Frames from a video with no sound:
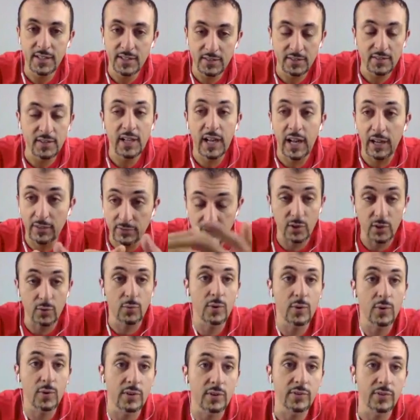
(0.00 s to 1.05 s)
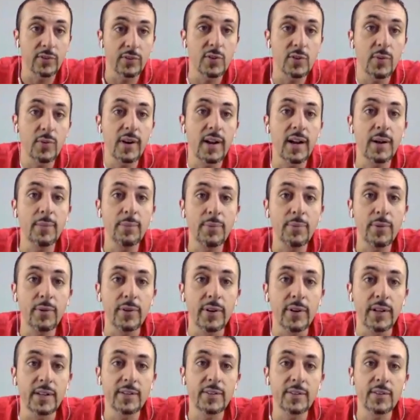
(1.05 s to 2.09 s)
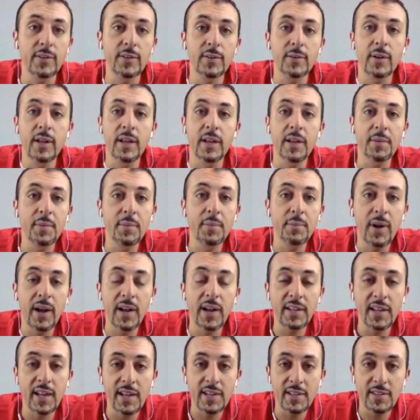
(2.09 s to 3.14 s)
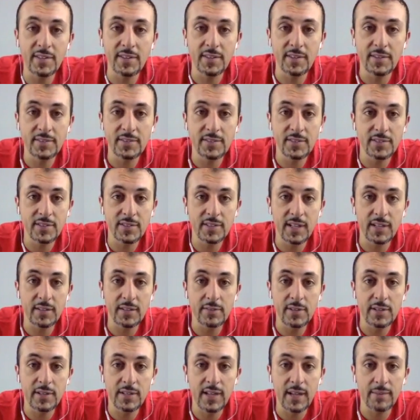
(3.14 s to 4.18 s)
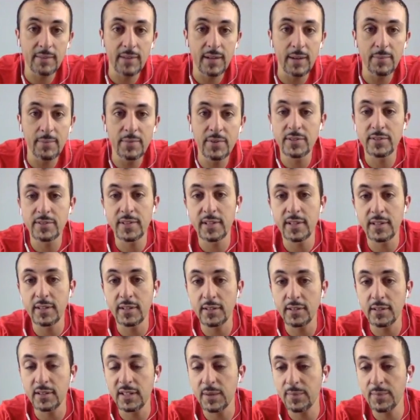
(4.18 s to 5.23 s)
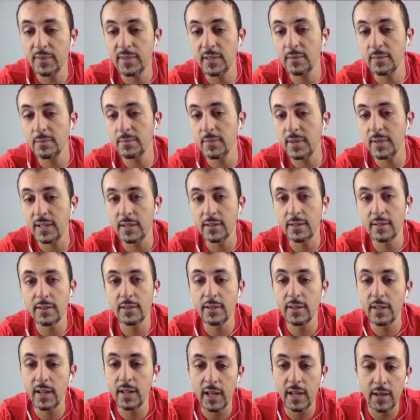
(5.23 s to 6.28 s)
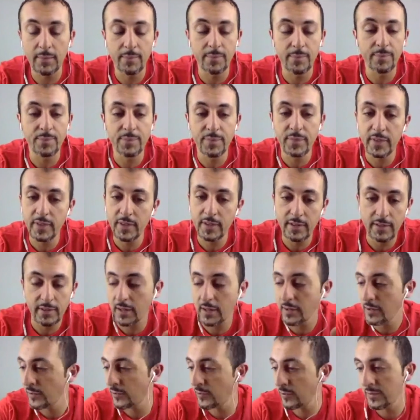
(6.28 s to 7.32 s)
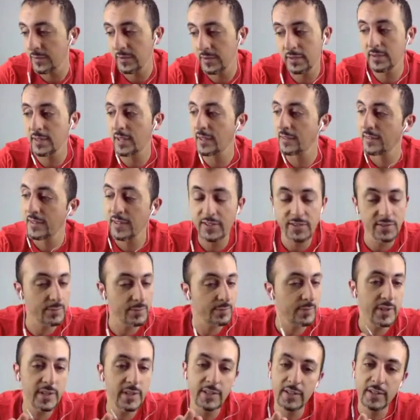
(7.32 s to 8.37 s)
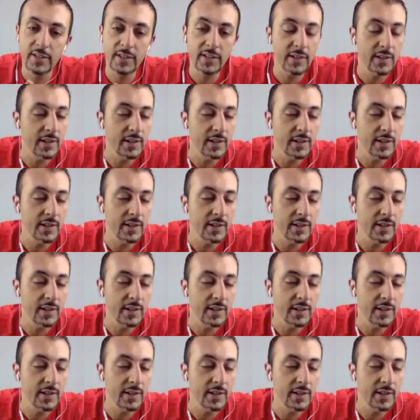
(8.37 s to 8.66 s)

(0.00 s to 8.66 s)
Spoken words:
out to the world. So you want to upload it. So in my case, just again to recap, I'm using Libsyn, but the other services out there, Spreaker,